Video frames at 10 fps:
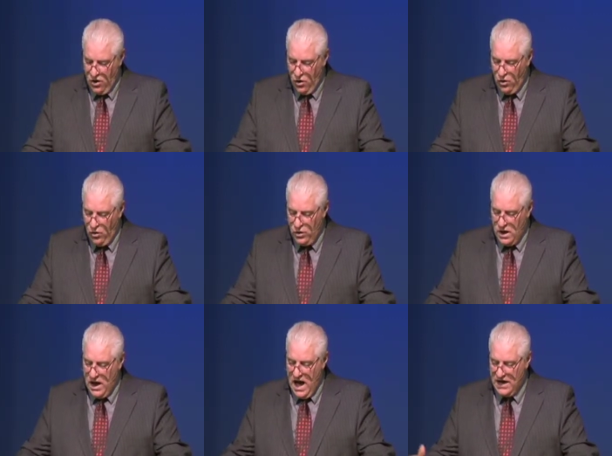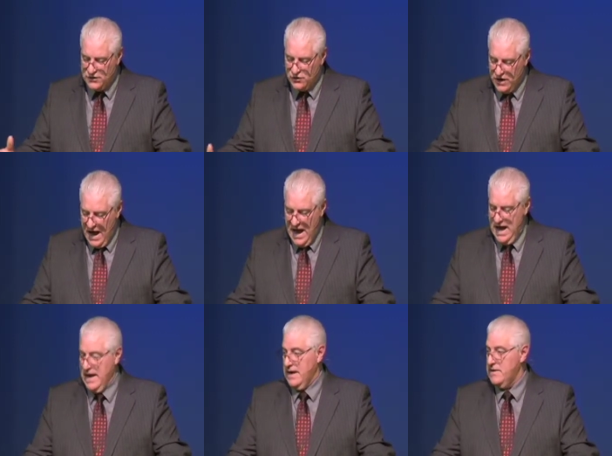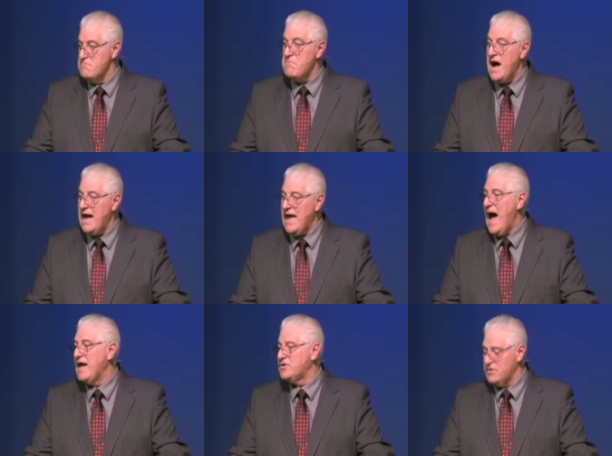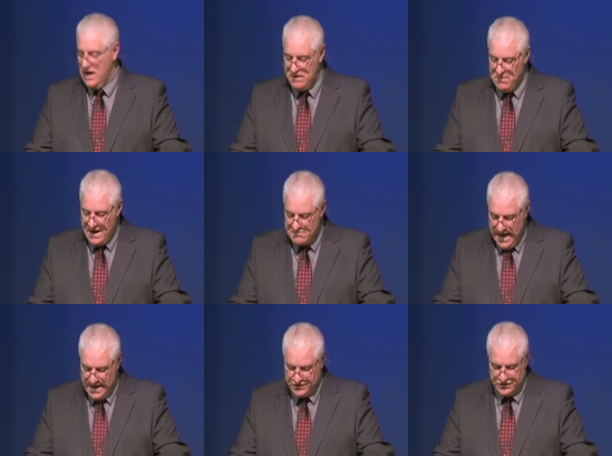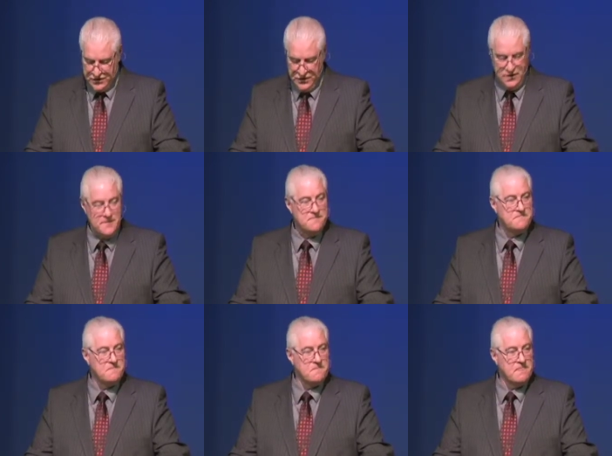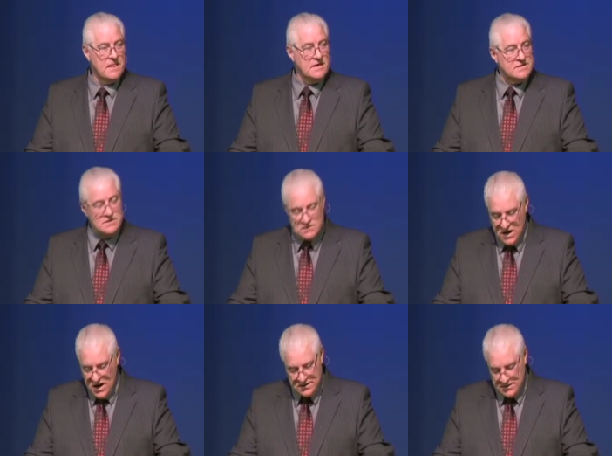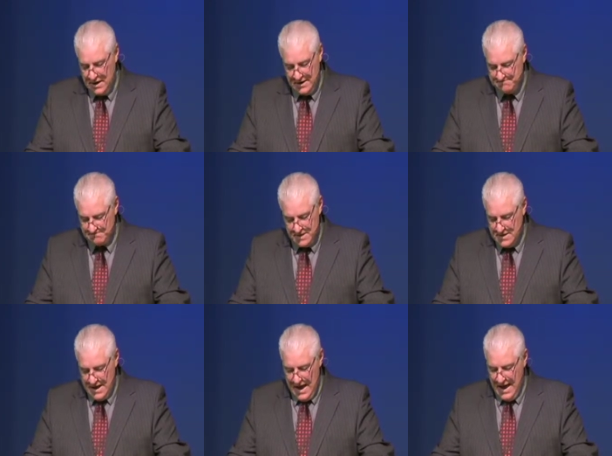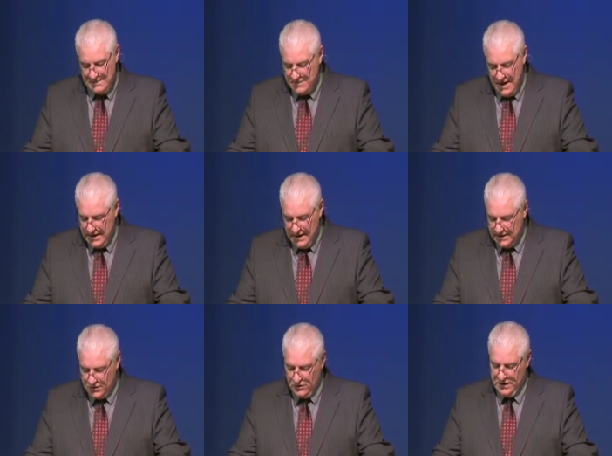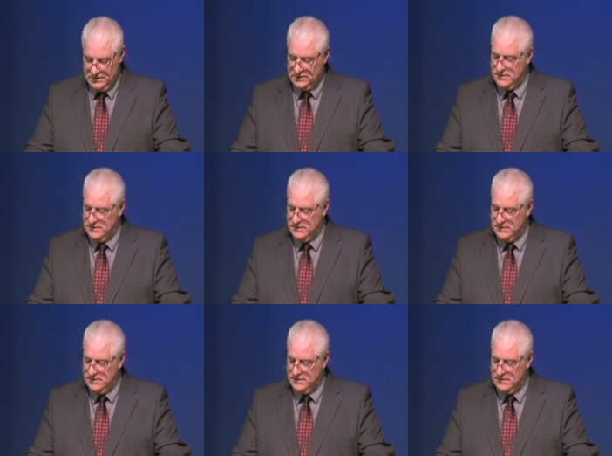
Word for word: Oh, Adonai, my Adonai, my master. Listen, God, uh, I'm not eloquent.